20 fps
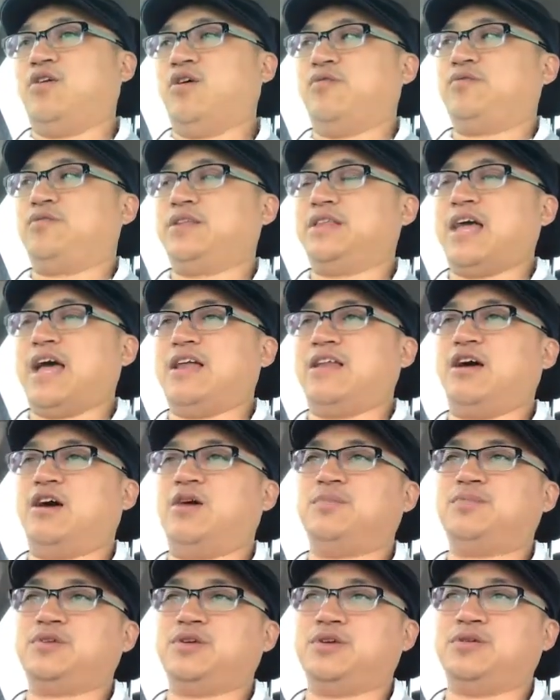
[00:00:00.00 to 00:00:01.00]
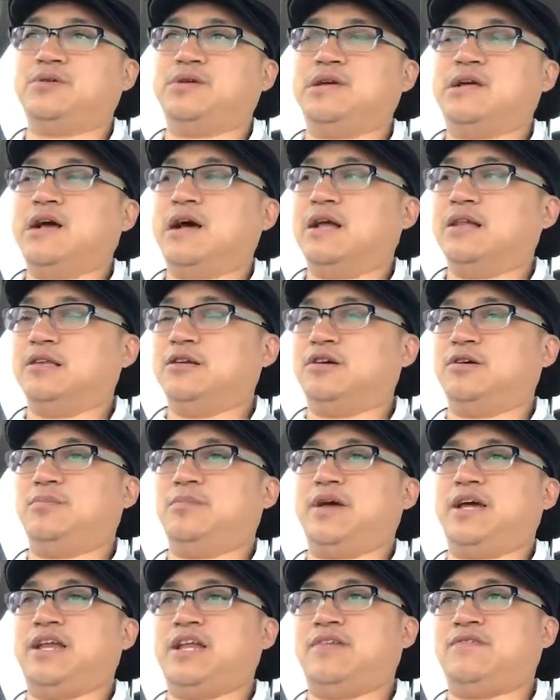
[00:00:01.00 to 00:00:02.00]
Hopefully that helped you a little
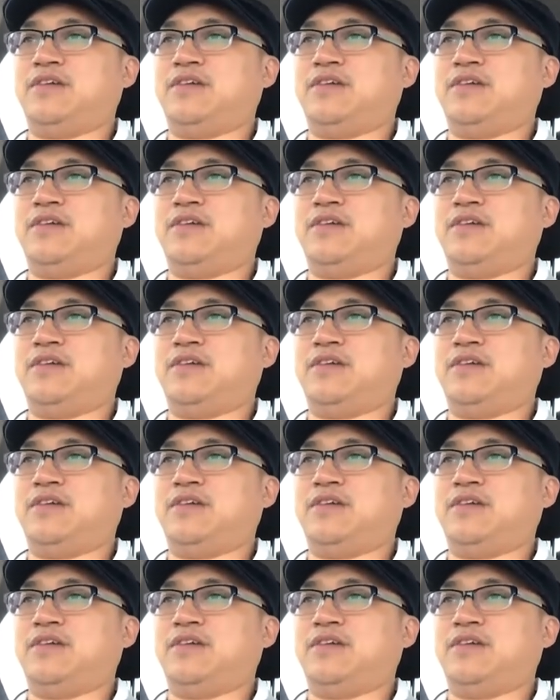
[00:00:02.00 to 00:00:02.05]
bit.